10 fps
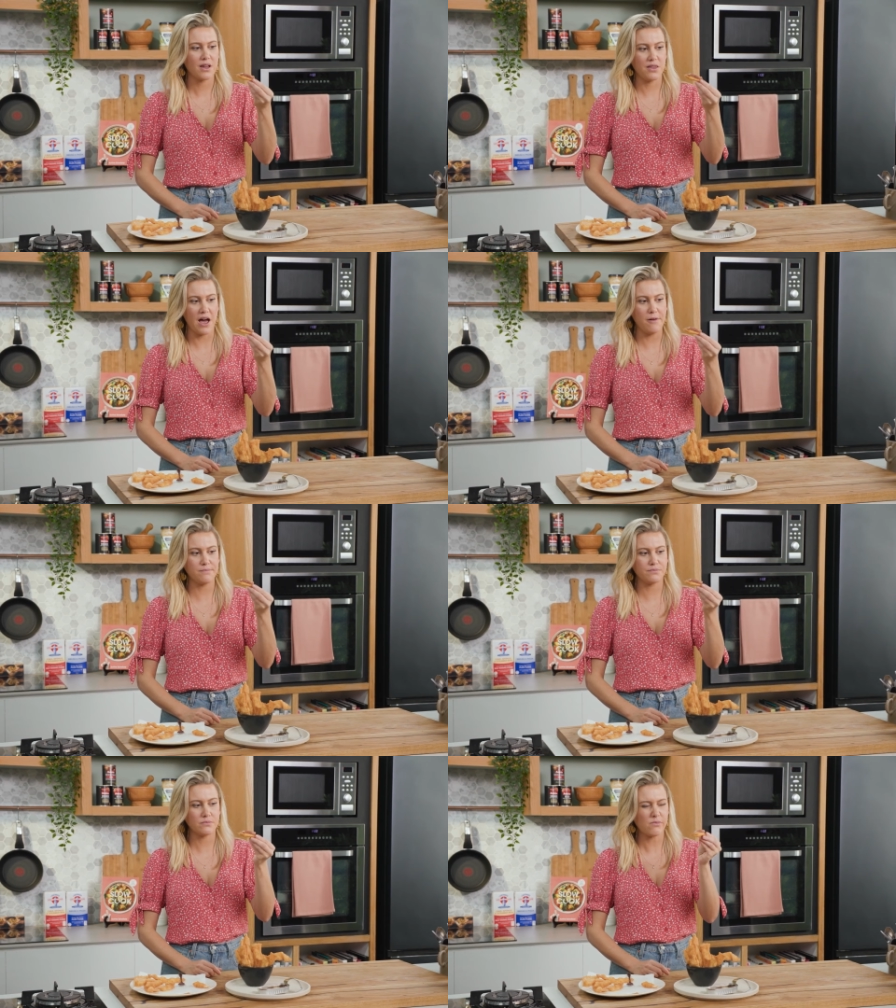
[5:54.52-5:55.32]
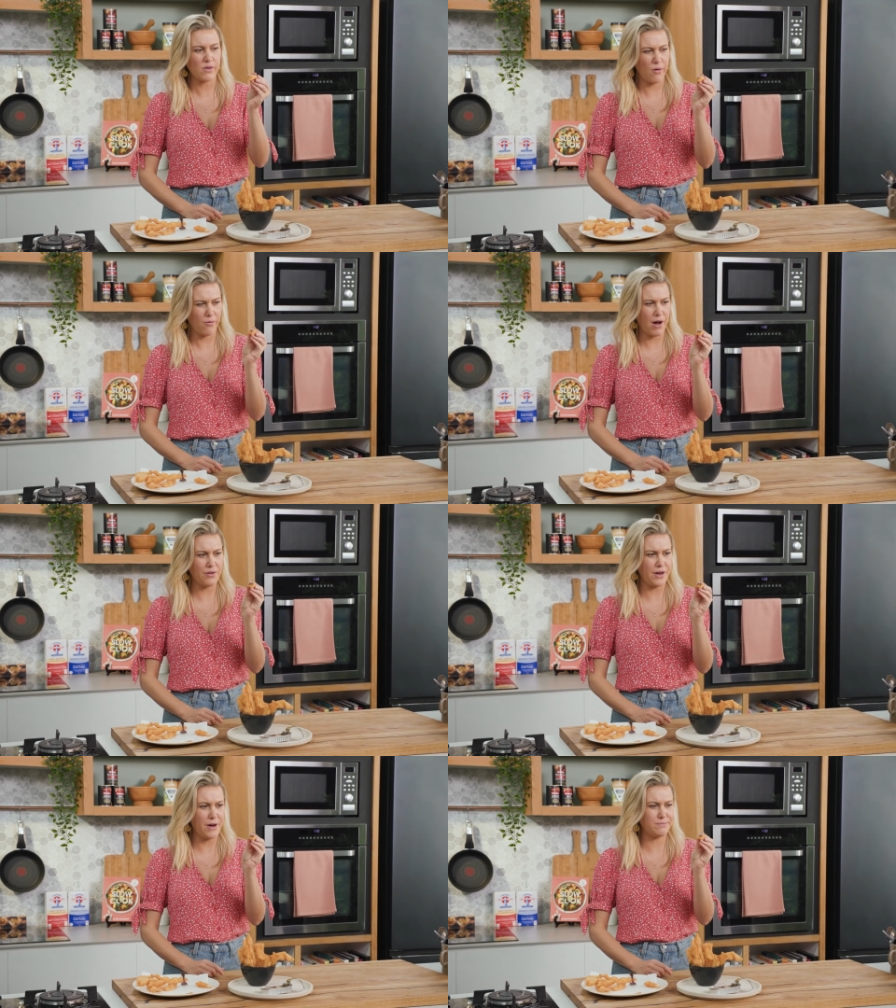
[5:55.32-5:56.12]
That,
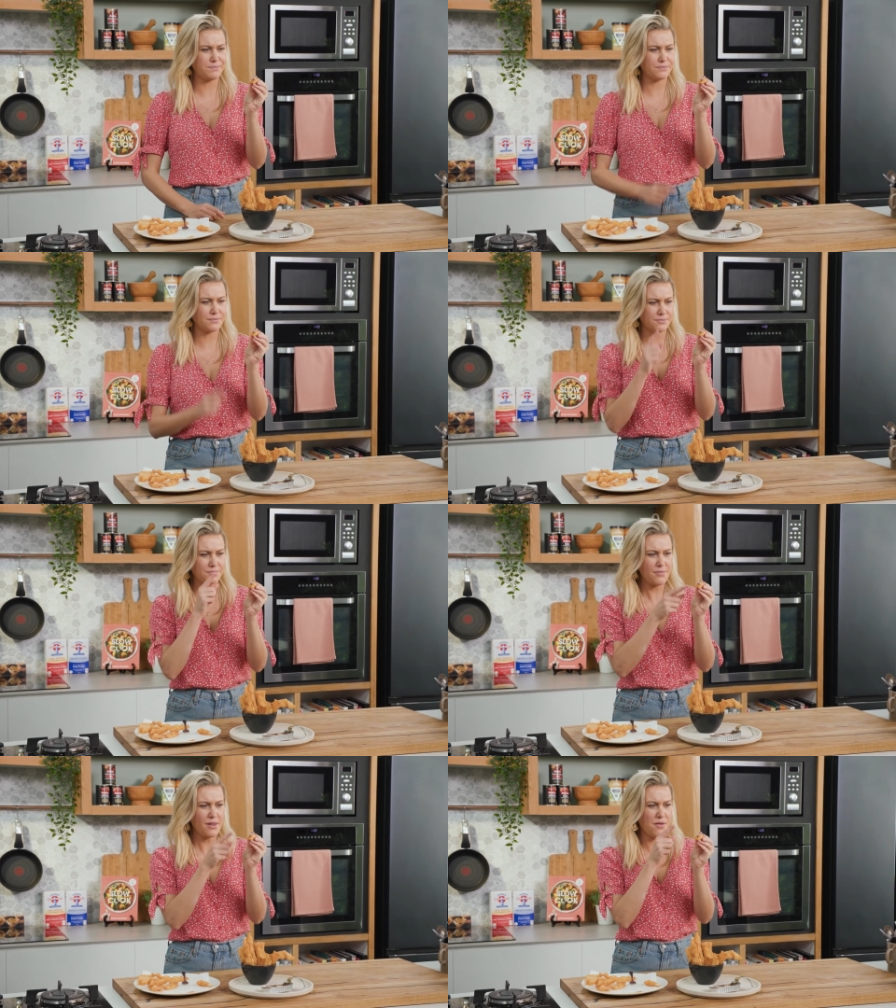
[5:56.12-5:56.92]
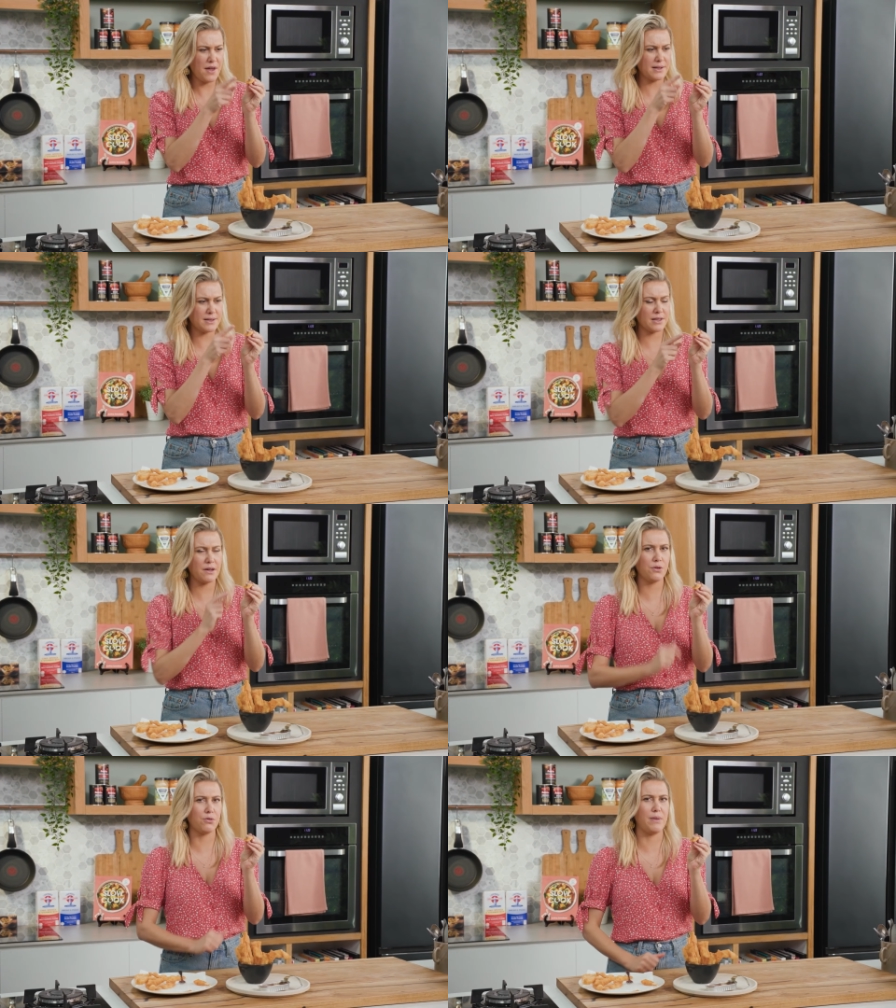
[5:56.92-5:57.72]
right there, that's
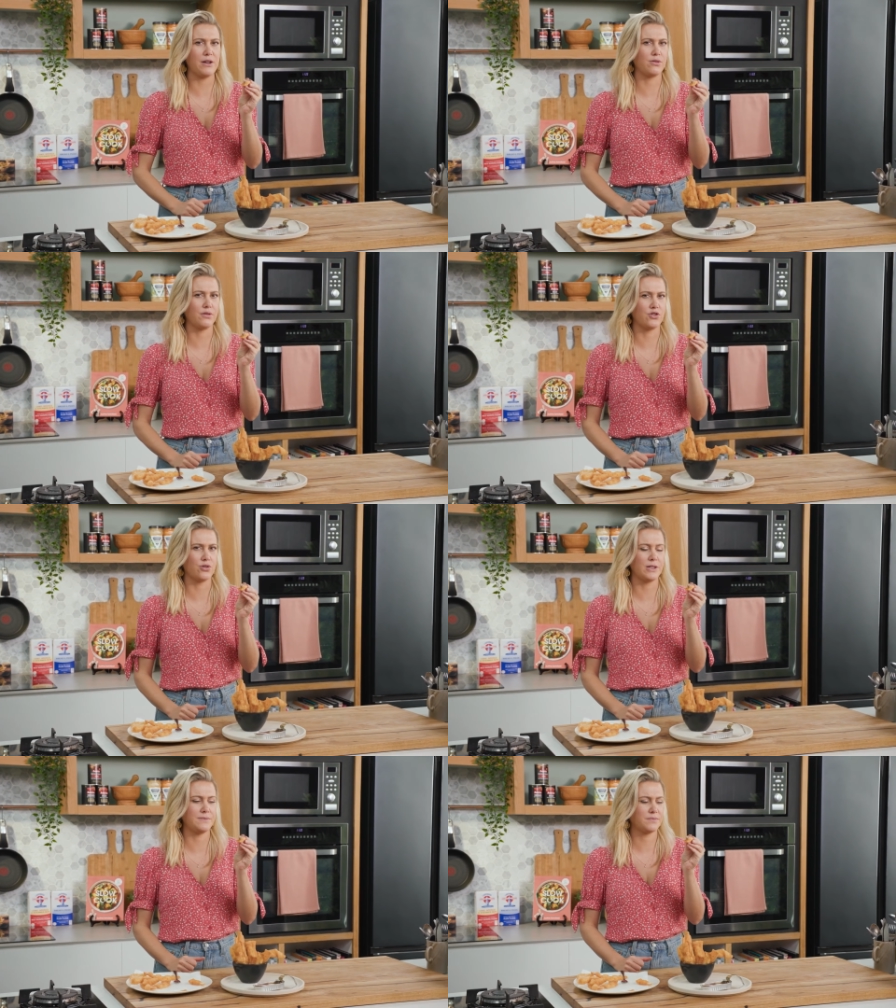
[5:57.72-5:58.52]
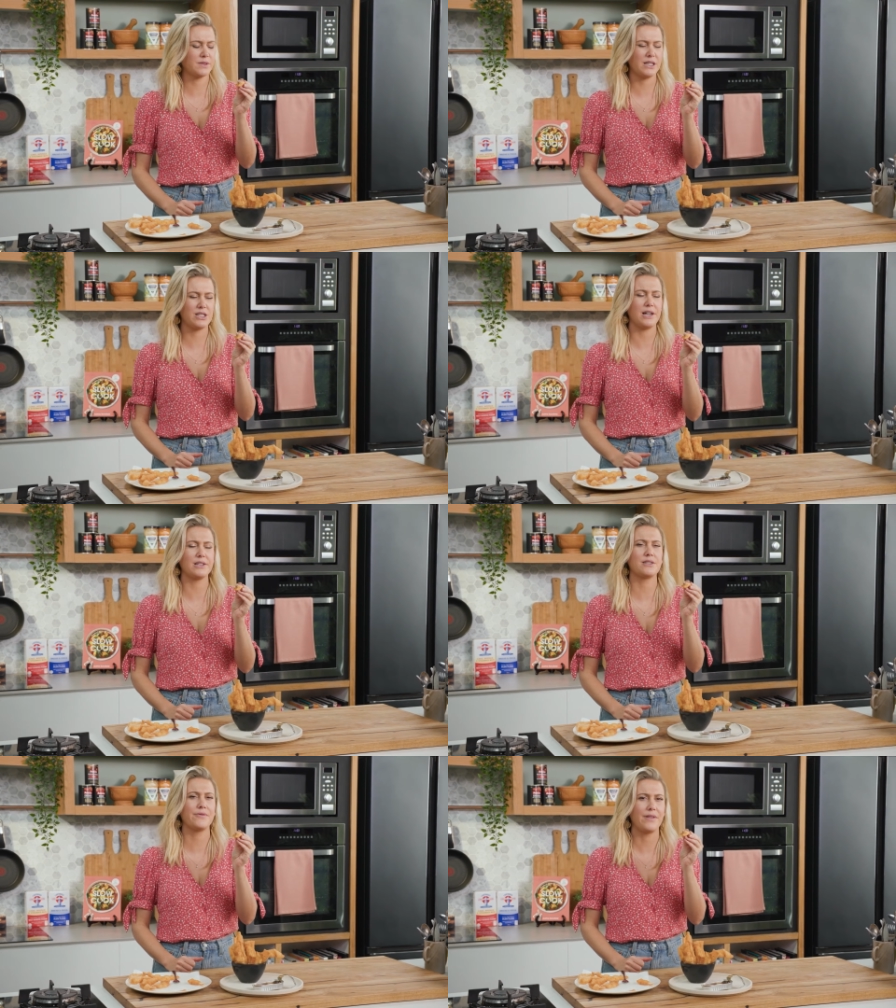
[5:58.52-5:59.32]
a little bundle of joy. I
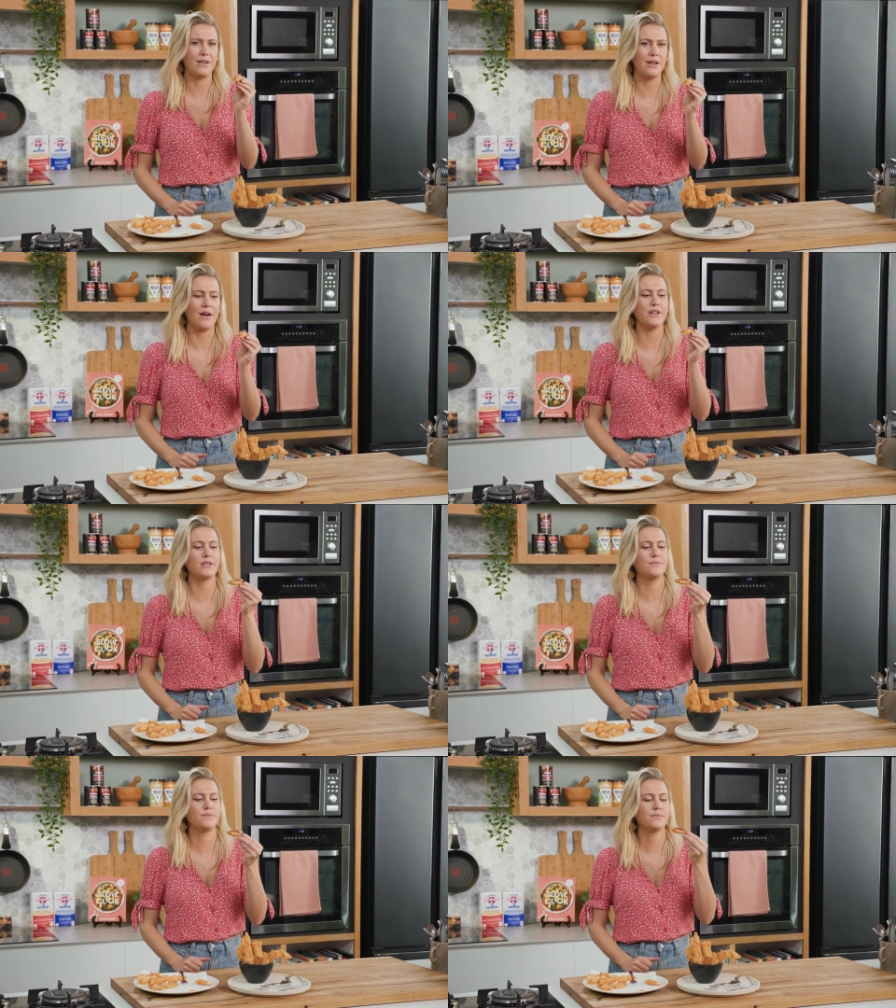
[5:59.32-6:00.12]
just love it.